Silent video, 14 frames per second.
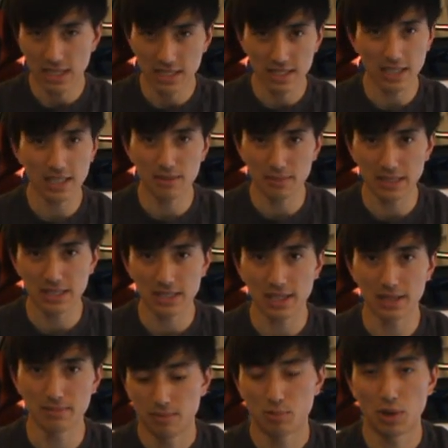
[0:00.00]
In the
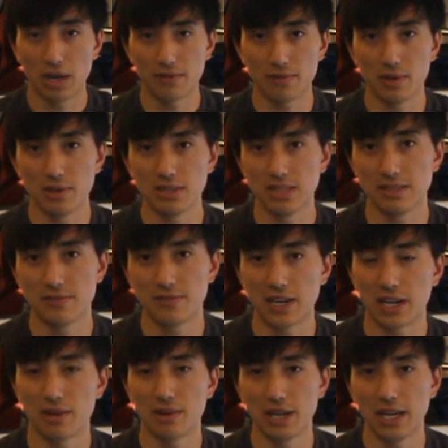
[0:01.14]
meantime, brake fluid is
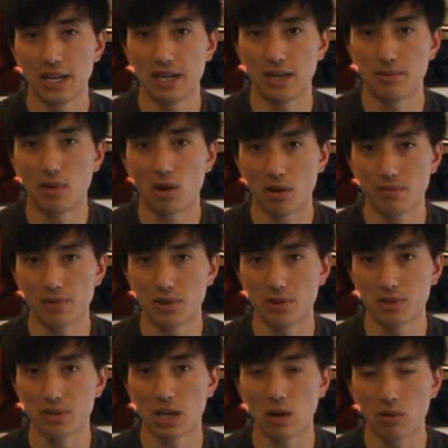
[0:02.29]
very
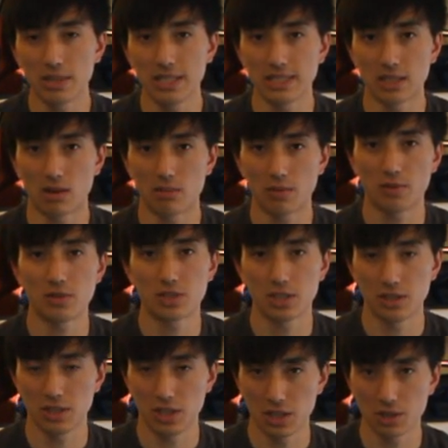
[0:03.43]
harmful. Not only is it harmful
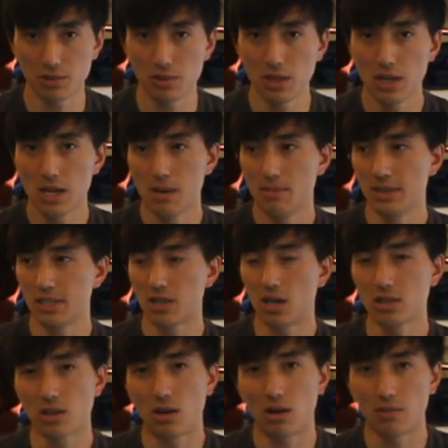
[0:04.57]
to you, but it's
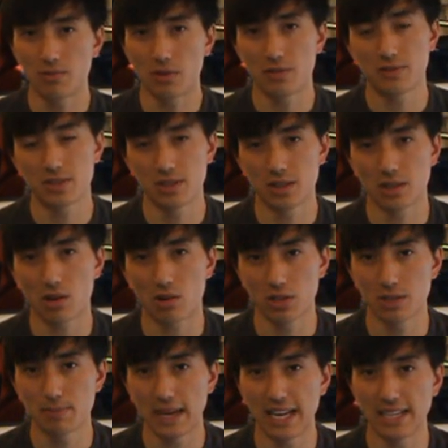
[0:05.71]
also harmful to the
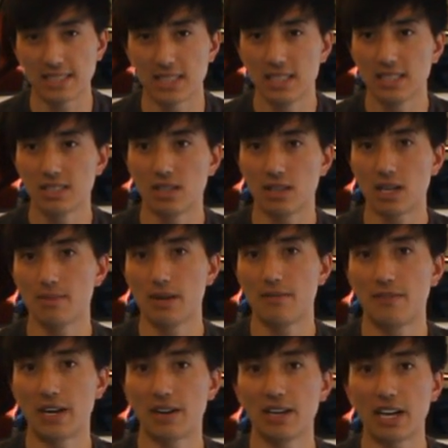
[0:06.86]
car's paint. So you gotta be
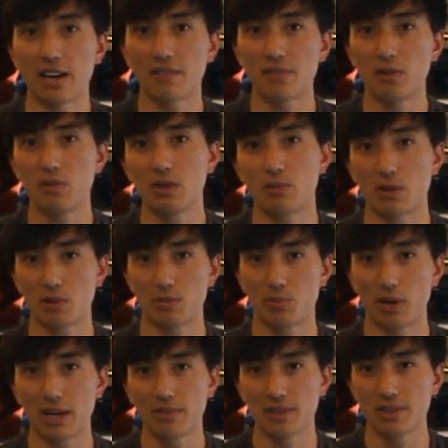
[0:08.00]
very careful when you work with
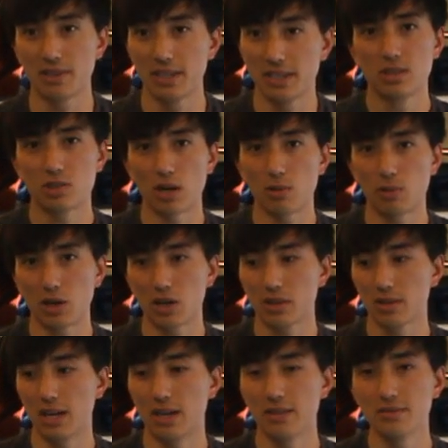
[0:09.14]
brake fluid. Try to wear
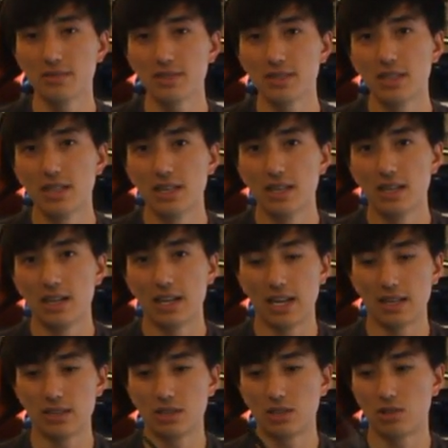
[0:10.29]
gloves
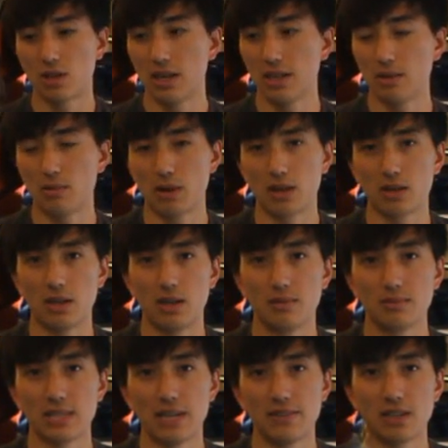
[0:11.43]
and try to
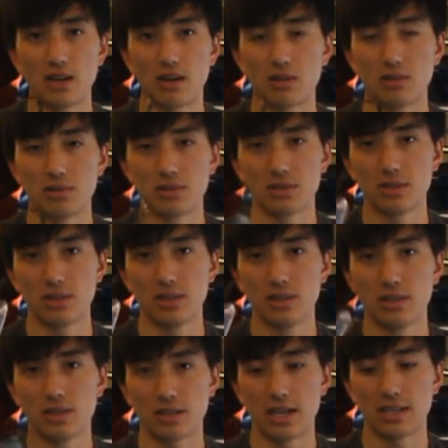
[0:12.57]
wear safety goggles,
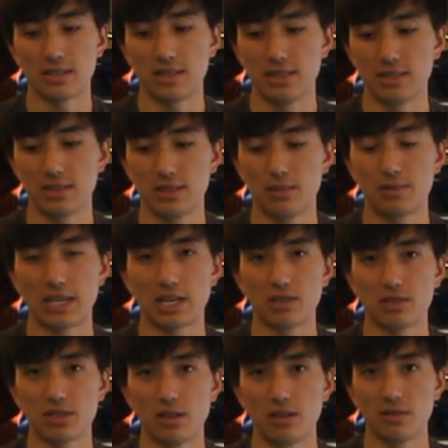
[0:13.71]
glasses to protect
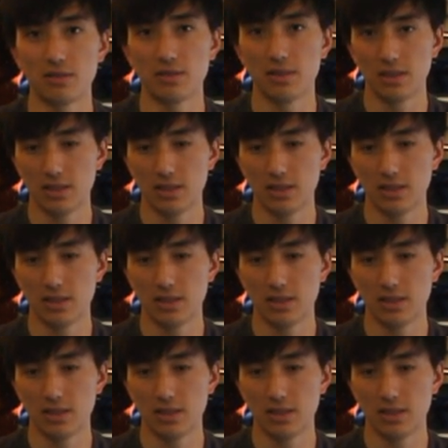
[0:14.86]
yourself.